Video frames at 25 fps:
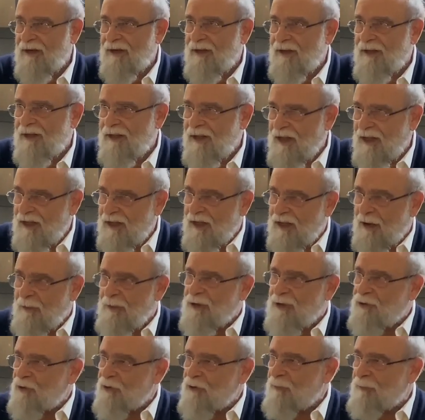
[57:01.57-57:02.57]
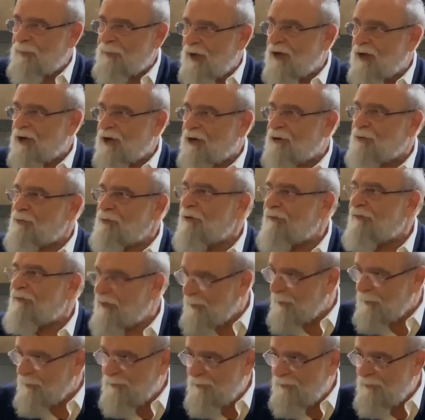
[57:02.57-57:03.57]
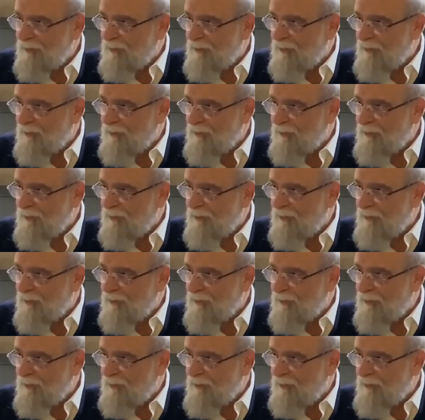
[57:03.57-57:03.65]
there were two big kruvim,